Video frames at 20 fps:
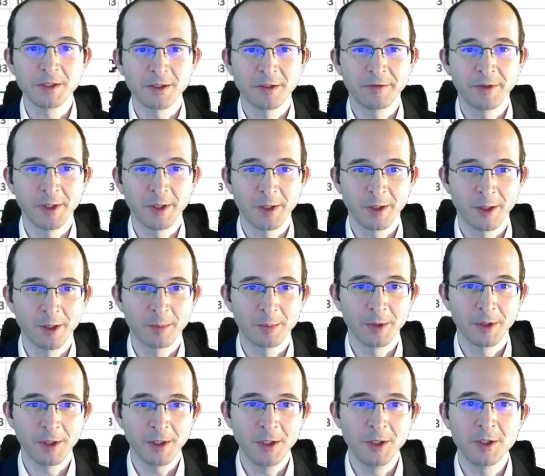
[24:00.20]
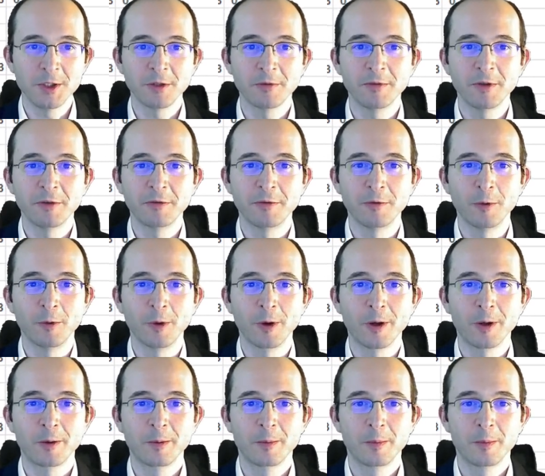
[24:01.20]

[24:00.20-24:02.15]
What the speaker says: of ending up in each of the 4